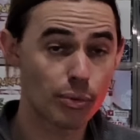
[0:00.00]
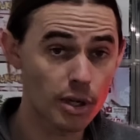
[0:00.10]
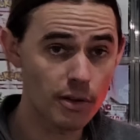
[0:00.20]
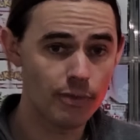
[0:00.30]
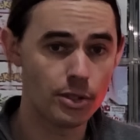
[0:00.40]

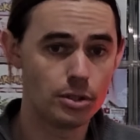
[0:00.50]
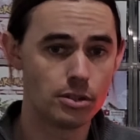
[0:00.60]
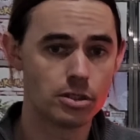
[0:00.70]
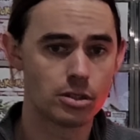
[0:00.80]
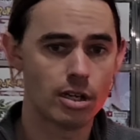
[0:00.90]
3
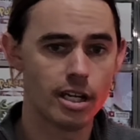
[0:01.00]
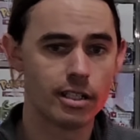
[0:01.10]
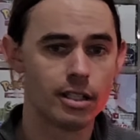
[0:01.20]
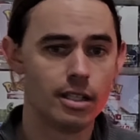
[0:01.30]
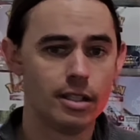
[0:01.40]
Fusion
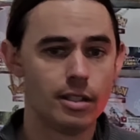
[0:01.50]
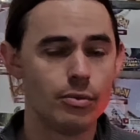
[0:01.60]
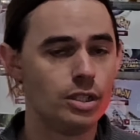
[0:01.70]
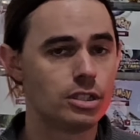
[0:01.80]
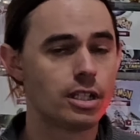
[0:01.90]
Strike,
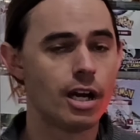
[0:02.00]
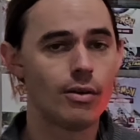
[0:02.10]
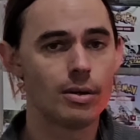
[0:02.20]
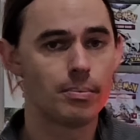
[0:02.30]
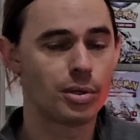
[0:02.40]
which
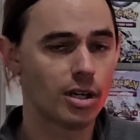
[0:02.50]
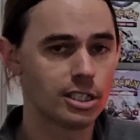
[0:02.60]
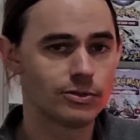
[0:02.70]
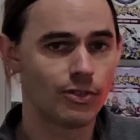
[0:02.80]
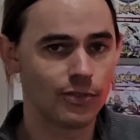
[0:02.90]
current
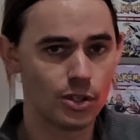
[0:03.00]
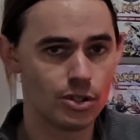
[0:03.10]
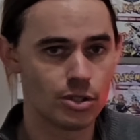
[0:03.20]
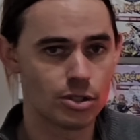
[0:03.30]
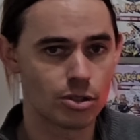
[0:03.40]
price for
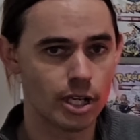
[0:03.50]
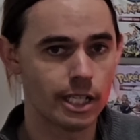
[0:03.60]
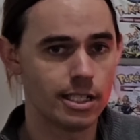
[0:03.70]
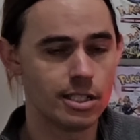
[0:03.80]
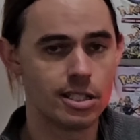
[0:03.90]
Fusion
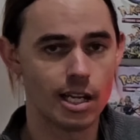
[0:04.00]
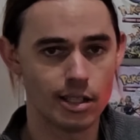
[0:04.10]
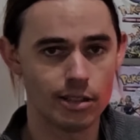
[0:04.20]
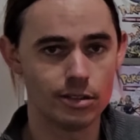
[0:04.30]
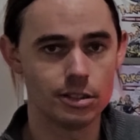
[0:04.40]
Strike is
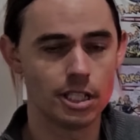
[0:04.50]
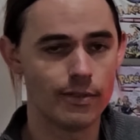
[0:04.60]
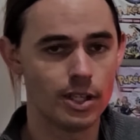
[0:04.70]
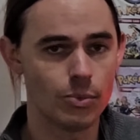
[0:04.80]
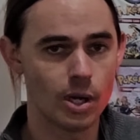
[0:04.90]

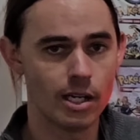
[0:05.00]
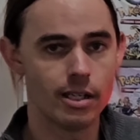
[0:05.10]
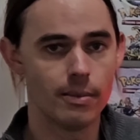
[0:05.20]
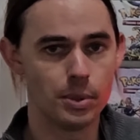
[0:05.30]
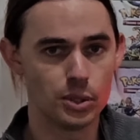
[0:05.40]

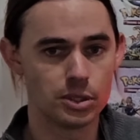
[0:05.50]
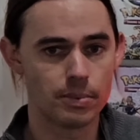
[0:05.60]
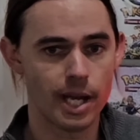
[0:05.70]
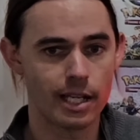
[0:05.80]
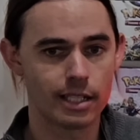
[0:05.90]
$10.71 a booster
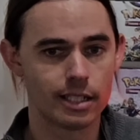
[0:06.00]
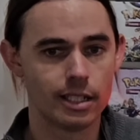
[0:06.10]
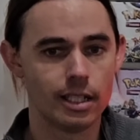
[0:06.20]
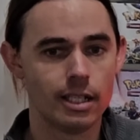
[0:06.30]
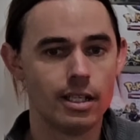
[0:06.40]
pack.
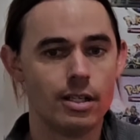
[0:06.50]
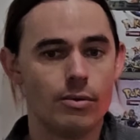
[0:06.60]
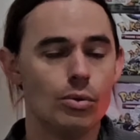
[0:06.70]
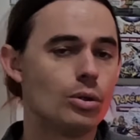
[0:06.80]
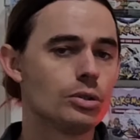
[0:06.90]

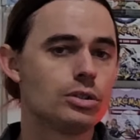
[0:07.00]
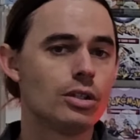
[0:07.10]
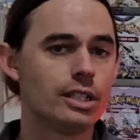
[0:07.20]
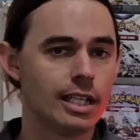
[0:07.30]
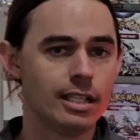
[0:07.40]
We're
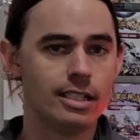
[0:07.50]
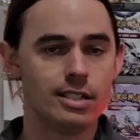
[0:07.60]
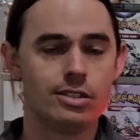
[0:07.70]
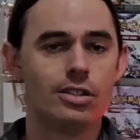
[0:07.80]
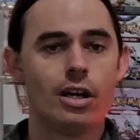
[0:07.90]
also getting
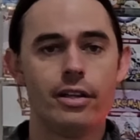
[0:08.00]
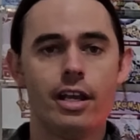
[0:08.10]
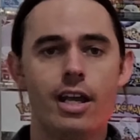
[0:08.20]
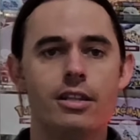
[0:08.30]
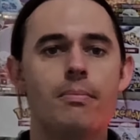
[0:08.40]
inside
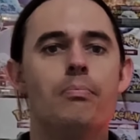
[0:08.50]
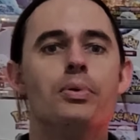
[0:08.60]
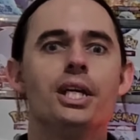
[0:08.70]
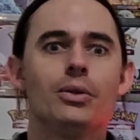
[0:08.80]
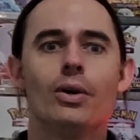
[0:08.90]
there the
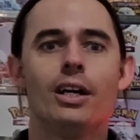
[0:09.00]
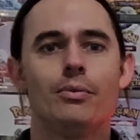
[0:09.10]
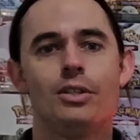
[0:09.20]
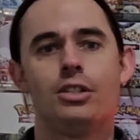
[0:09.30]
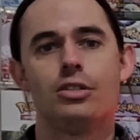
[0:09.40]
big
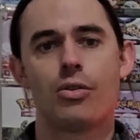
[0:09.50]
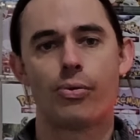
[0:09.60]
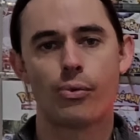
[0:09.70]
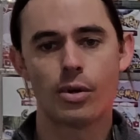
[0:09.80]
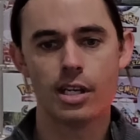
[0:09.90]
one, which is
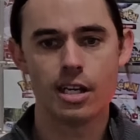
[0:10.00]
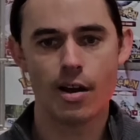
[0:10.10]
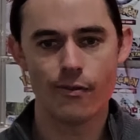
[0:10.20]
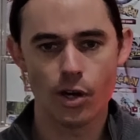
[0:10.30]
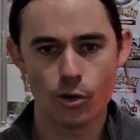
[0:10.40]
3
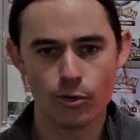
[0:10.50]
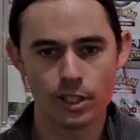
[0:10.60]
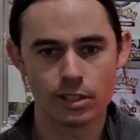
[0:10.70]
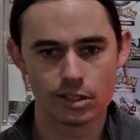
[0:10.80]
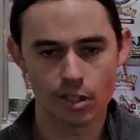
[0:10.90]

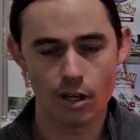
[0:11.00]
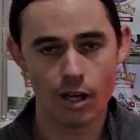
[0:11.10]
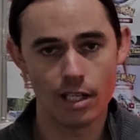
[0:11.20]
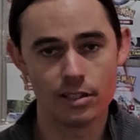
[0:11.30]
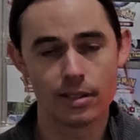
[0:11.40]
Evolving
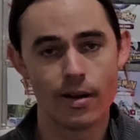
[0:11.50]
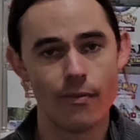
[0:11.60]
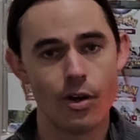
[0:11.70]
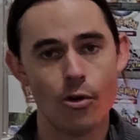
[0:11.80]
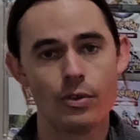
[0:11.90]
Skies.
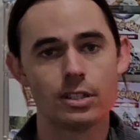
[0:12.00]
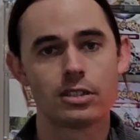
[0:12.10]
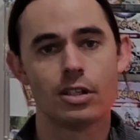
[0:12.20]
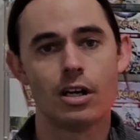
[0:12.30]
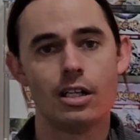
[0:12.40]
Evolving
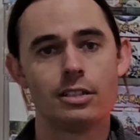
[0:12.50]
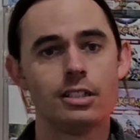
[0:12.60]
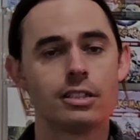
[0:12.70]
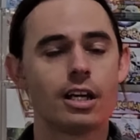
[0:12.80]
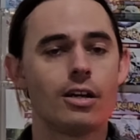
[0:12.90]
Skies
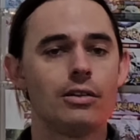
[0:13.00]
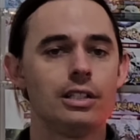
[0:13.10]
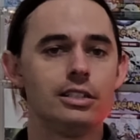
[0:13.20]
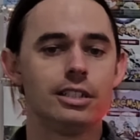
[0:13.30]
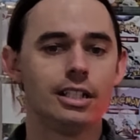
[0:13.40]
is
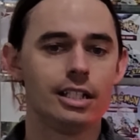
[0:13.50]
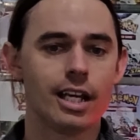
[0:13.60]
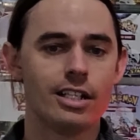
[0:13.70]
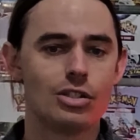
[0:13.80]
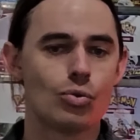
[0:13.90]
currently sitting
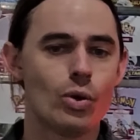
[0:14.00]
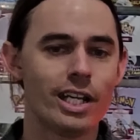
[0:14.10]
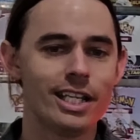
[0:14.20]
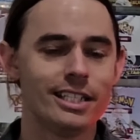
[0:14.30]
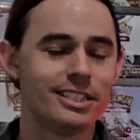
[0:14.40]
at
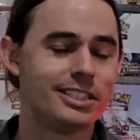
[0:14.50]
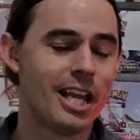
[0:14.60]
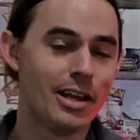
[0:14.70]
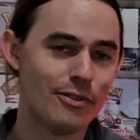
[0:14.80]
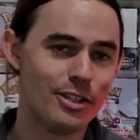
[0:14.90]

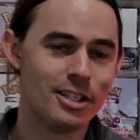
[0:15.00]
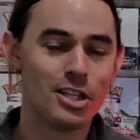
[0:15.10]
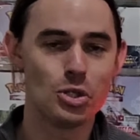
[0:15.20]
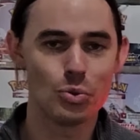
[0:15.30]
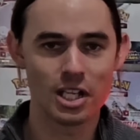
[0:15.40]
$27
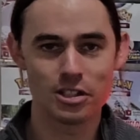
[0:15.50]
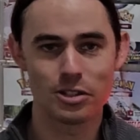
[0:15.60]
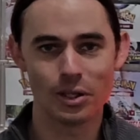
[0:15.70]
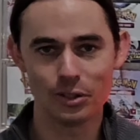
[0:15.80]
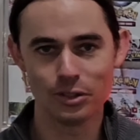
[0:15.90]

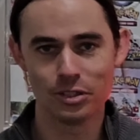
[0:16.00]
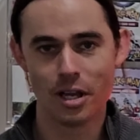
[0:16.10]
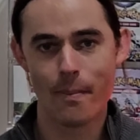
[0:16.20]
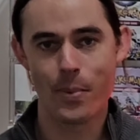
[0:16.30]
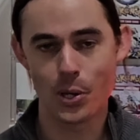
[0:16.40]
US
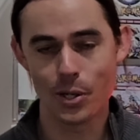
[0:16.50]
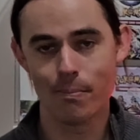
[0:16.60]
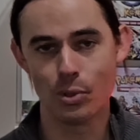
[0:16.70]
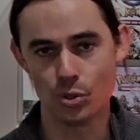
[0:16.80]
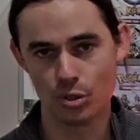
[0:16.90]

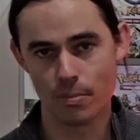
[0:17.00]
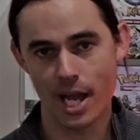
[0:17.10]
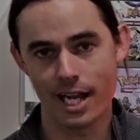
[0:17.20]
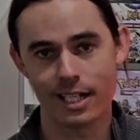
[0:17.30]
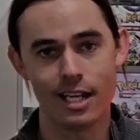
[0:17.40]
per booster
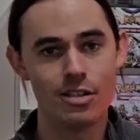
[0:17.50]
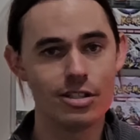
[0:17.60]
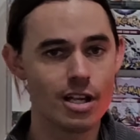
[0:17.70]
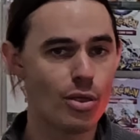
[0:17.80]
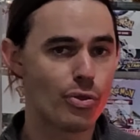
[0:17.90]
pack. And
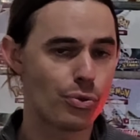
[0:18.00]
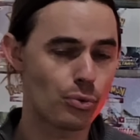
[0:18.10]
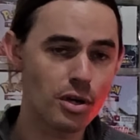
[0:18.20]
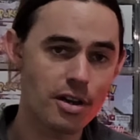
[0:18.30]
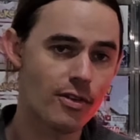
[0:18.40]
you get
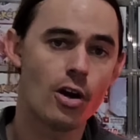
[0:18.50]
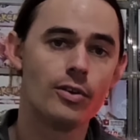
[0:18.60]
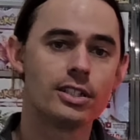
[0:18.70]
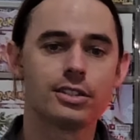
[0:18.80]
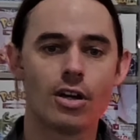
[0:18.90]
3
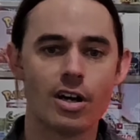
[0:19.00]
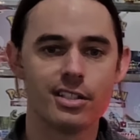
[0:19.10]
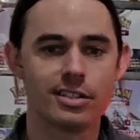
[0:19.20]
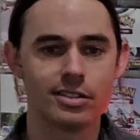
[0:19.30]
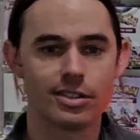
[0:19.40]
Evolving
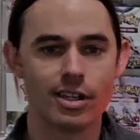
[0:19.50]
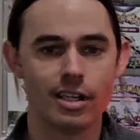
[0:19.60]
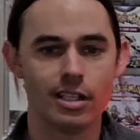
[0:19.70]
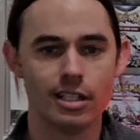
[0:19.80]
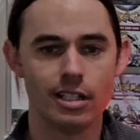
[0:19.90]
Skies
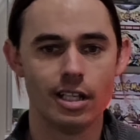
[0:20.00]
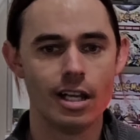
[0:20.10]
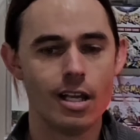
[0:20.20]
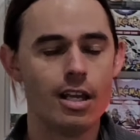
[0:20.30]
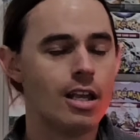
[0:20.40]
inside here.
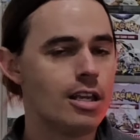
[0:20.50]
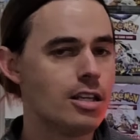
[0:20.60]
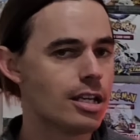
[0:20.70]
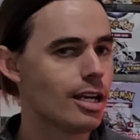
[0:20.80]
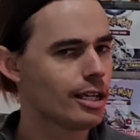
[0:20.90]

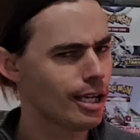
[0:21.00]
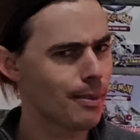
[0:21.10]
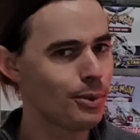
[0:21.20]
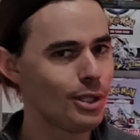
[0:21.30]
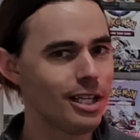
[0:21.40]
You get a
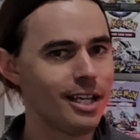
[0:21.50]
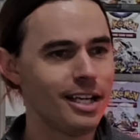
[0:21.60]
couple